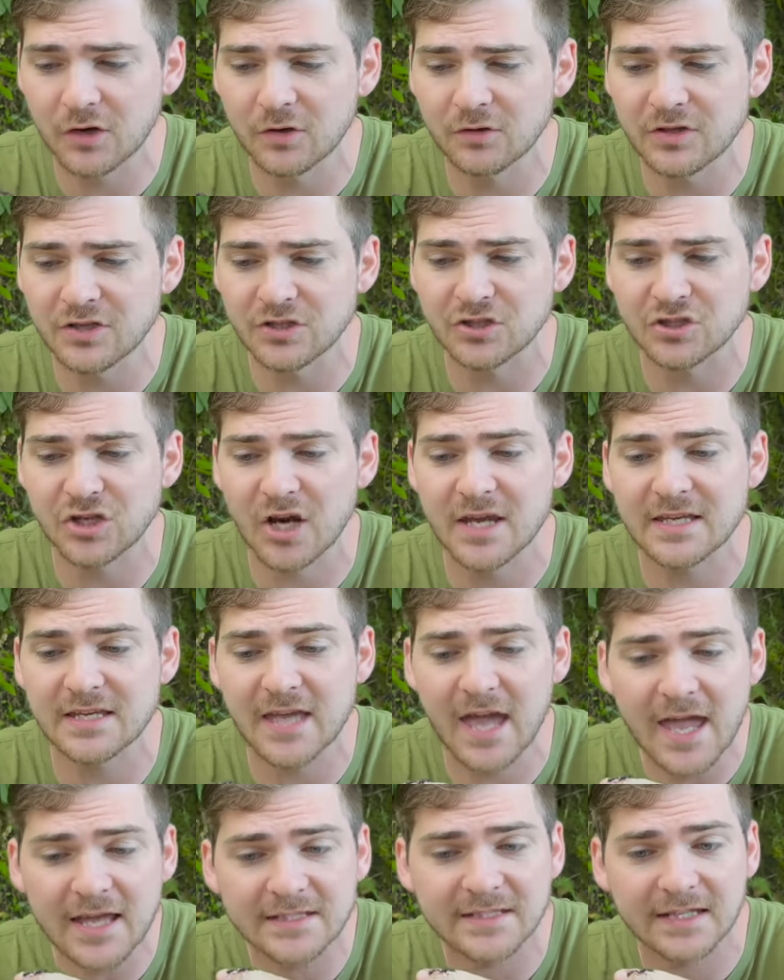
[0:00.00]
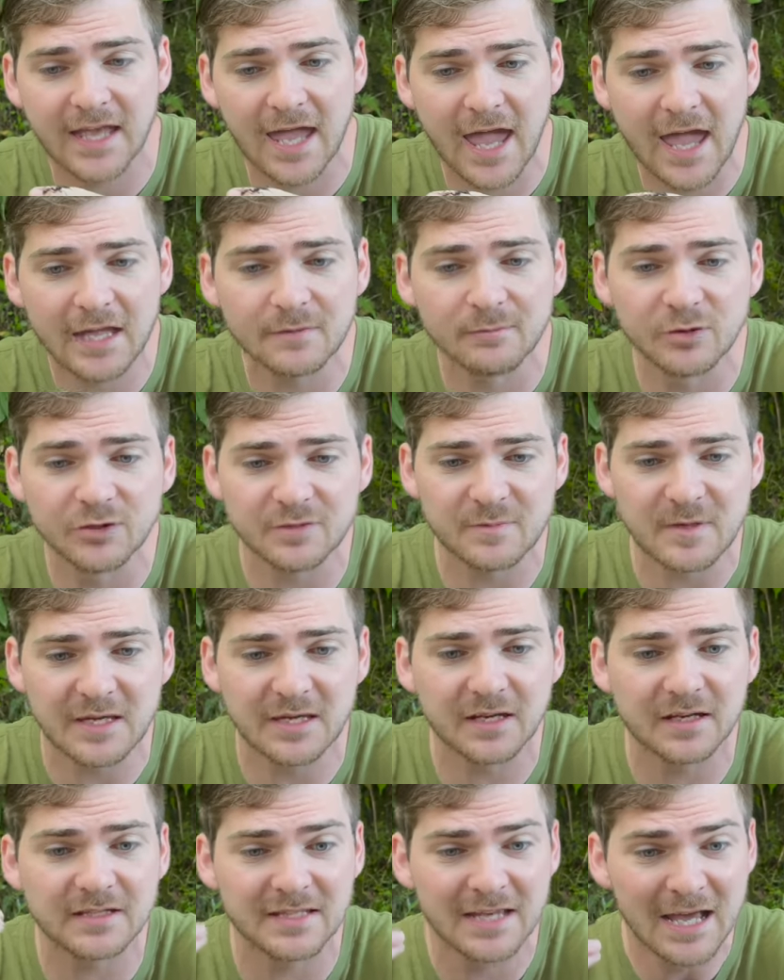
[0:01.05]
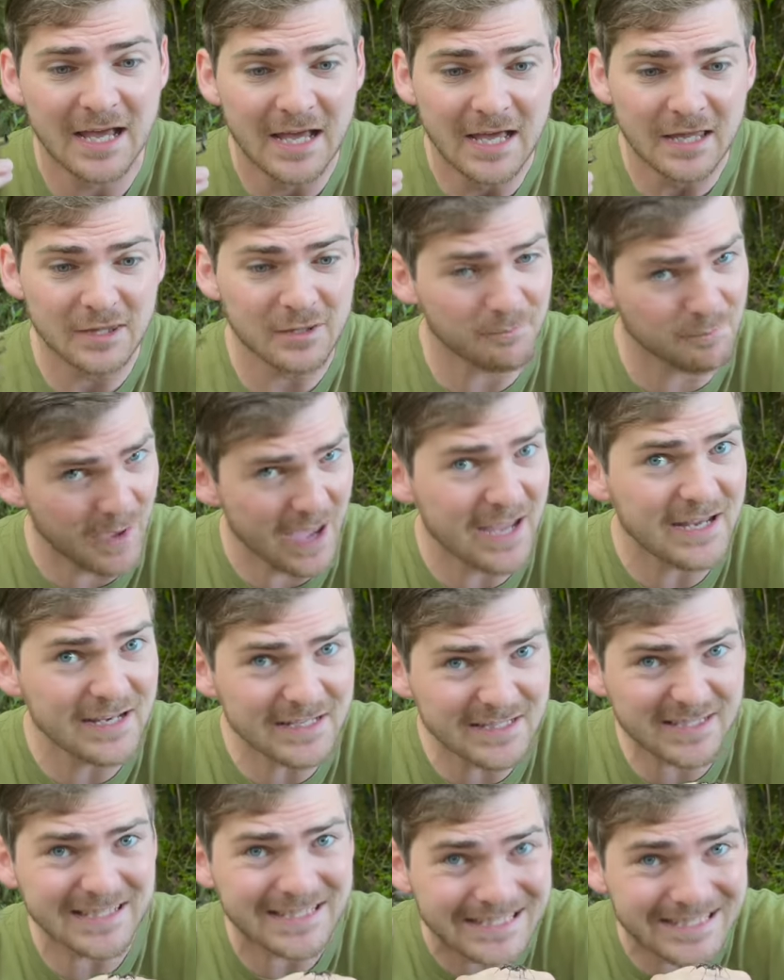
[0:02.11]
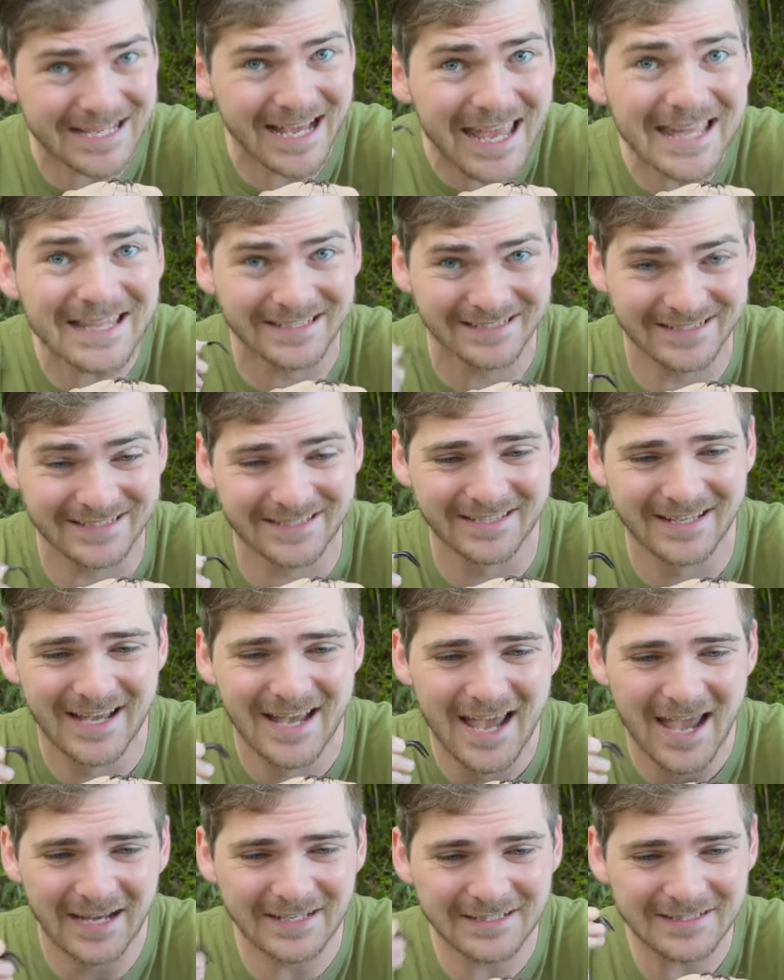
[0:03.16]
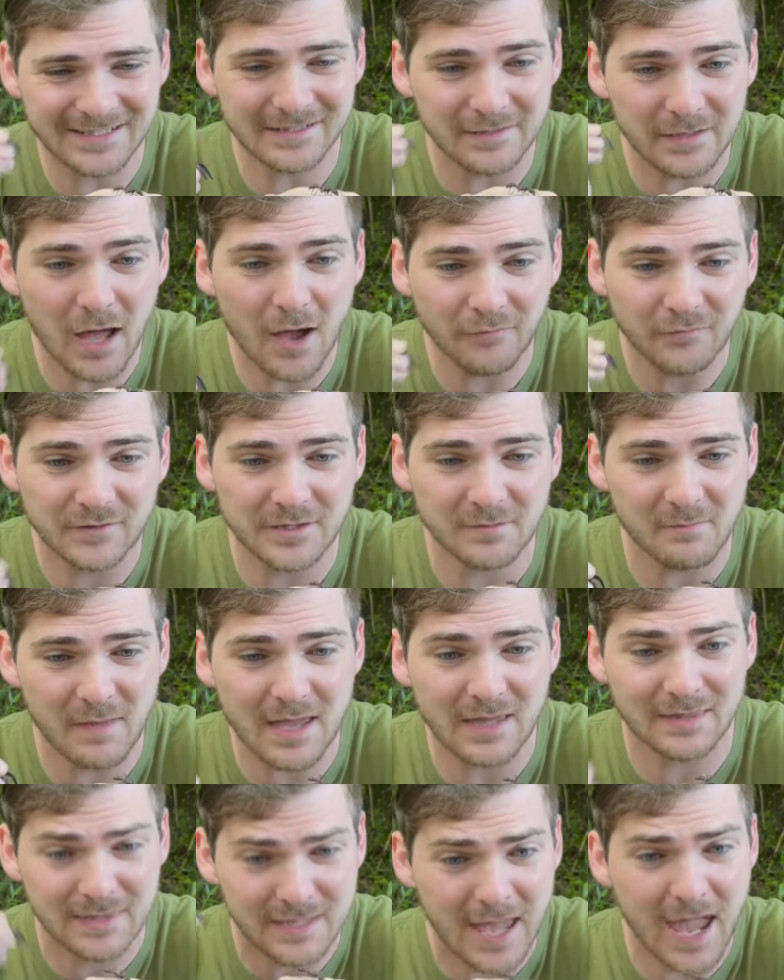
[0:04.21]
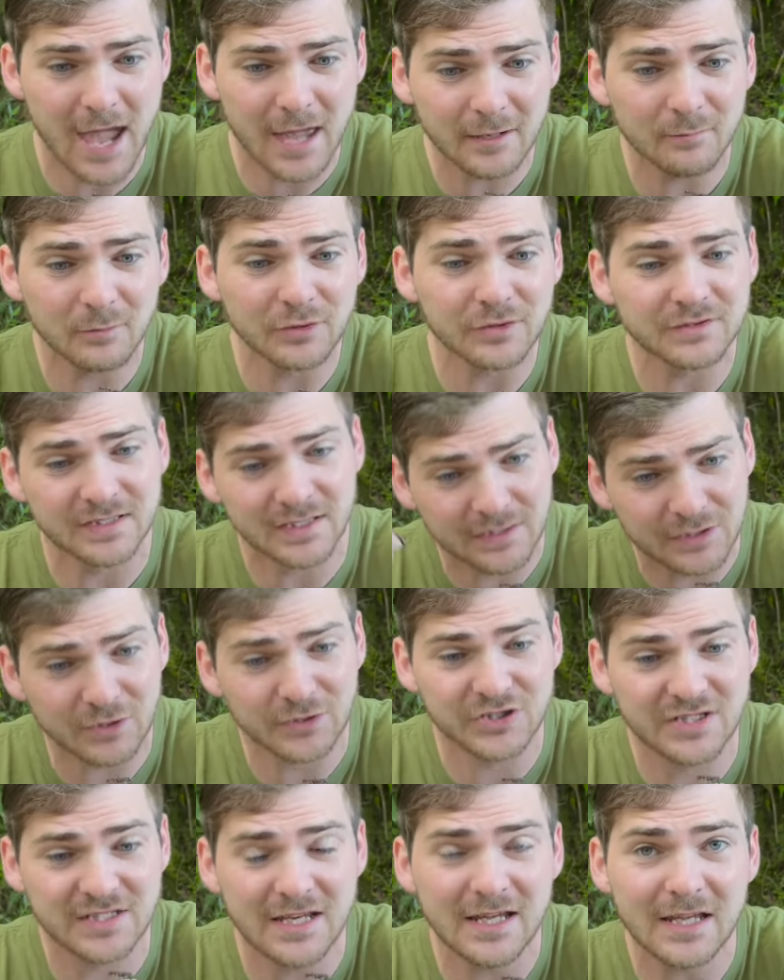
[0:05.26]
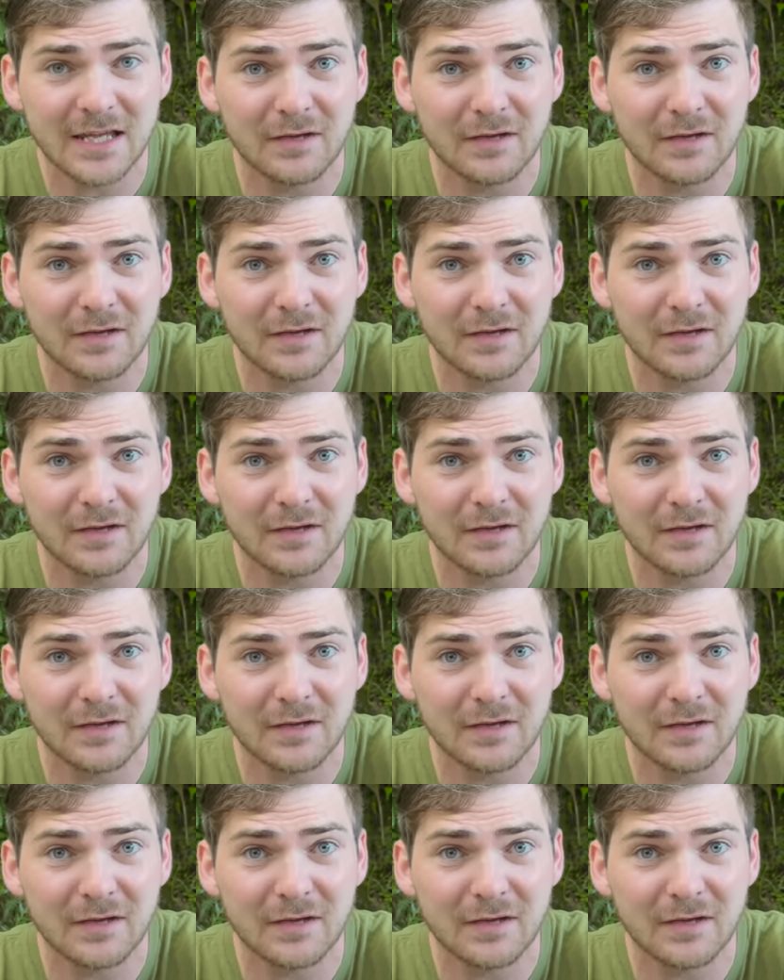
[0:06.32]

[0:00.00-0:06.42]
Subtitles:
these gigantic animals because the pain is intense and it's enough to make the animals that they're stinging